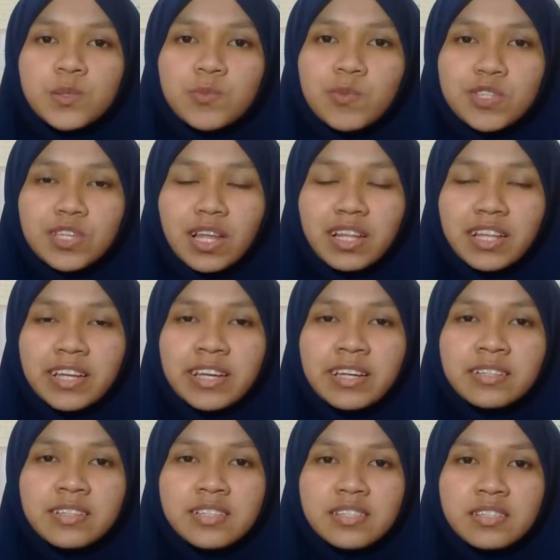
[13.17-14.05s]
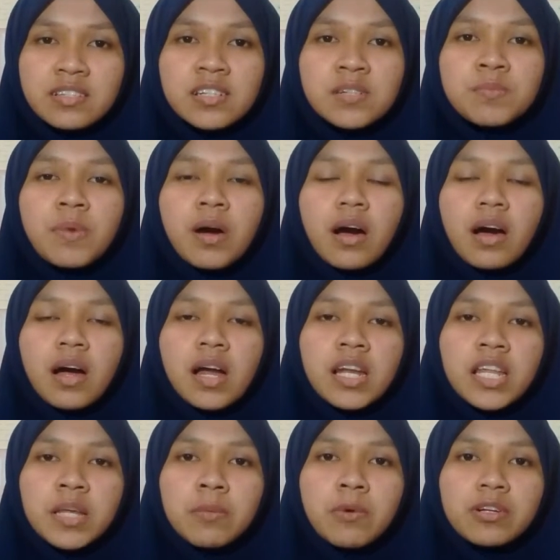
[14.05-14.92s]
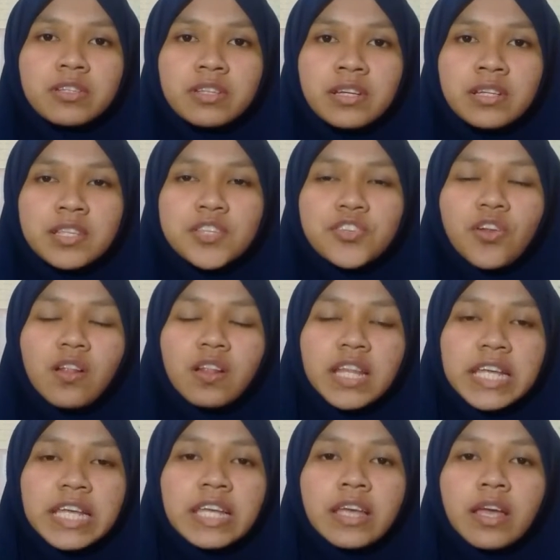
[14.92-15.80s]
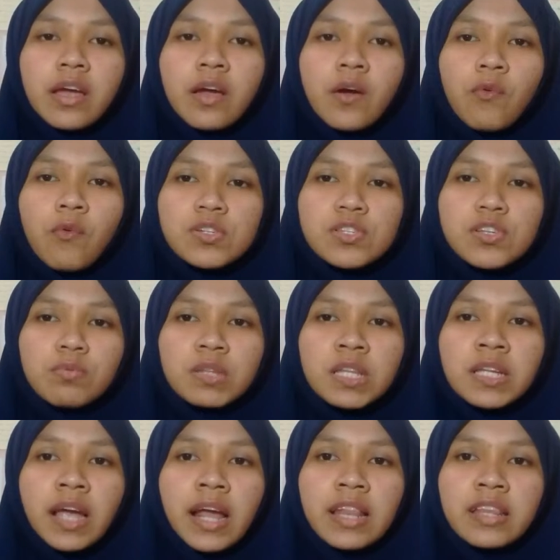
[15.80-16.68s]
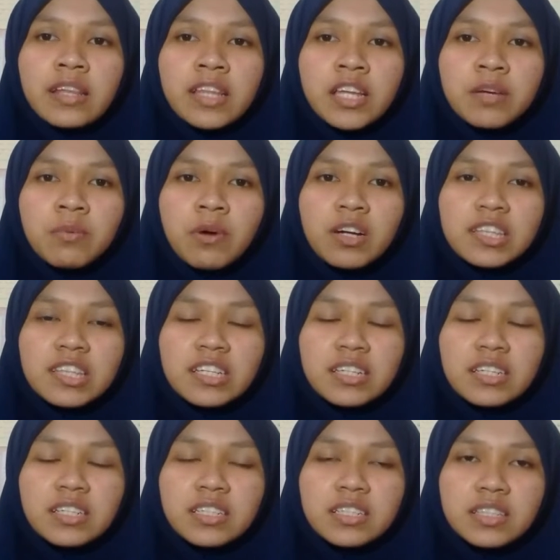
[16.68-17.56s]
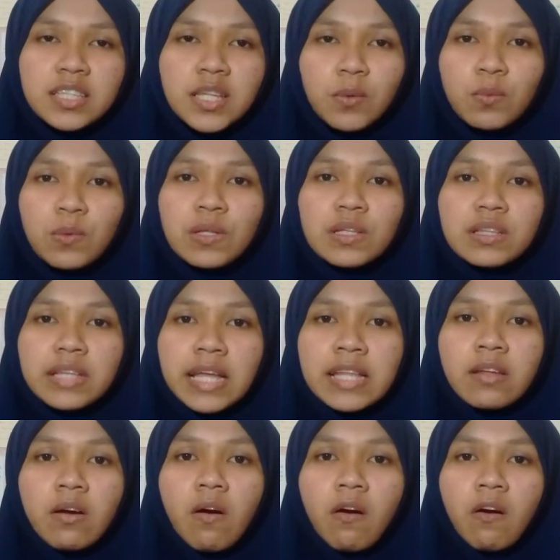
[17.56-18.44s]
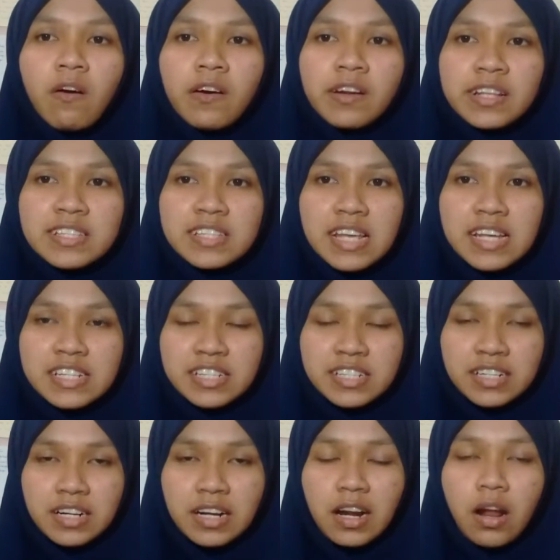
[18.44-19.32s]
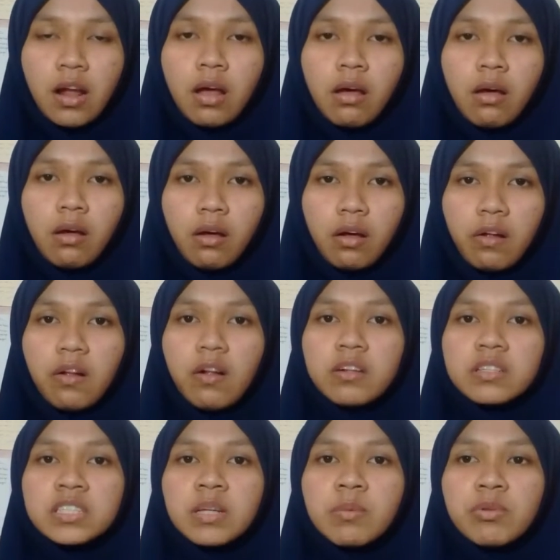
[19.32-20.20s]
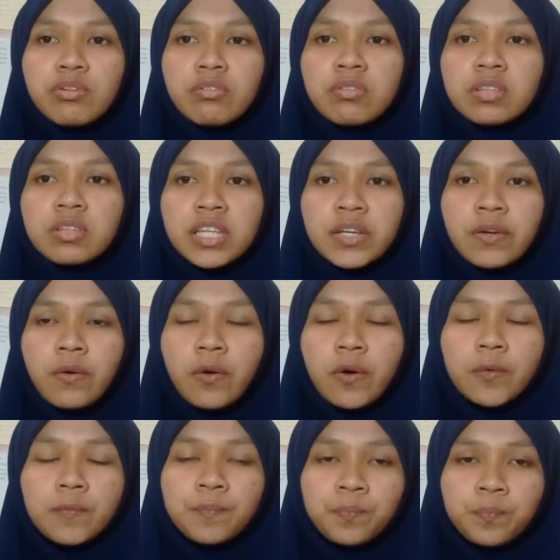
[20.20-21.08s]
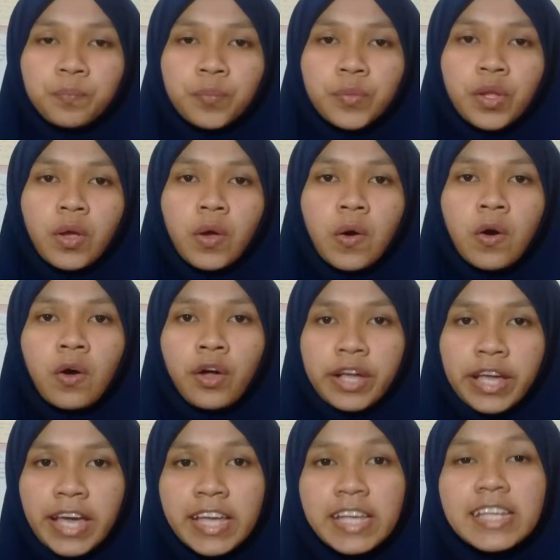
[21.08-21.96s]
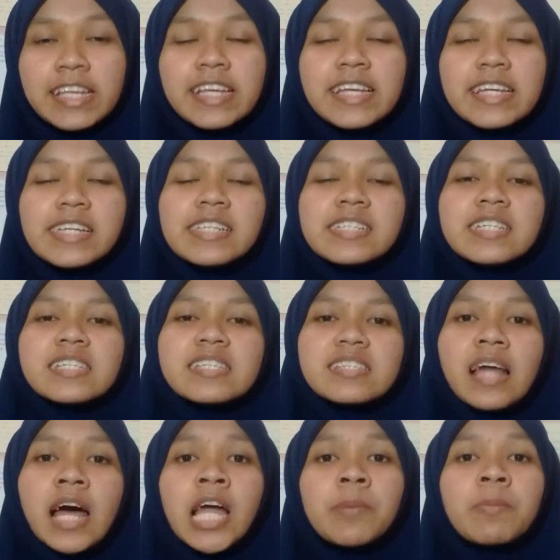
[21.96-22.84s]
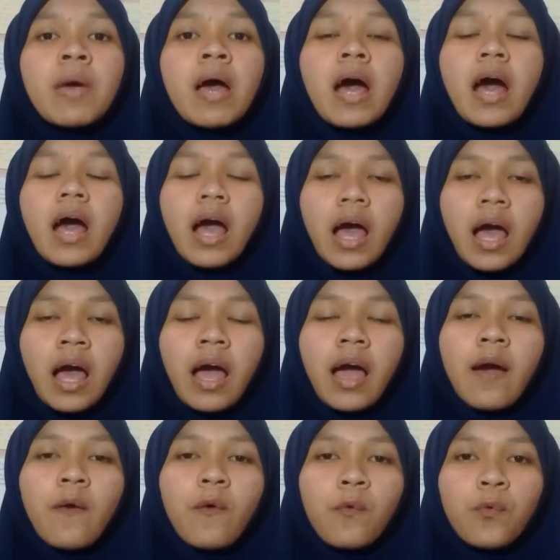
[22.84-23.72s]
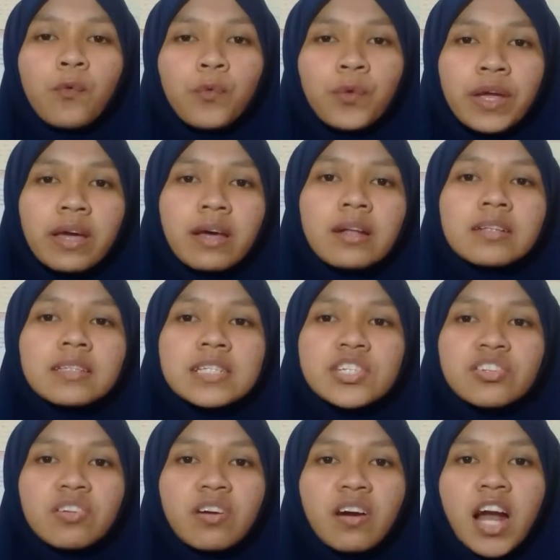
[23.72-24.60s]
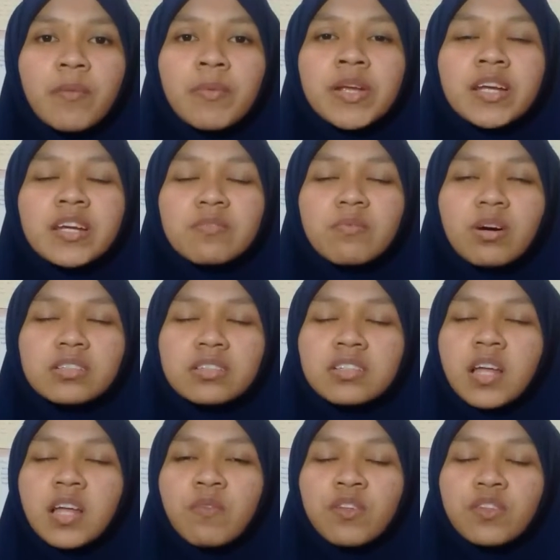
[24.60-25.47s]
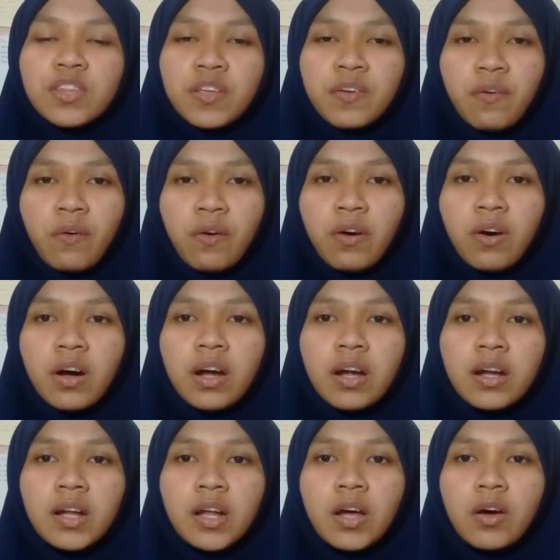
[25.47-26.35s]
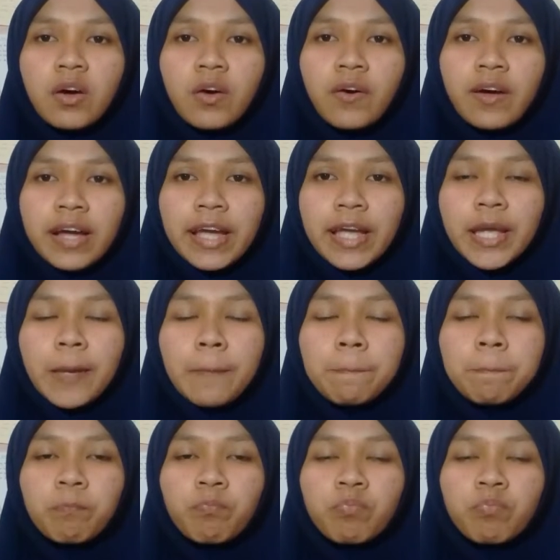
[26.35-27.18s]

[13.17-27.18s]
Especially in this term, I learn about the international league. Was okay, I learn about the World Trade Organization or the WTO. Okay, in this time I will describing about the WTO. Okay,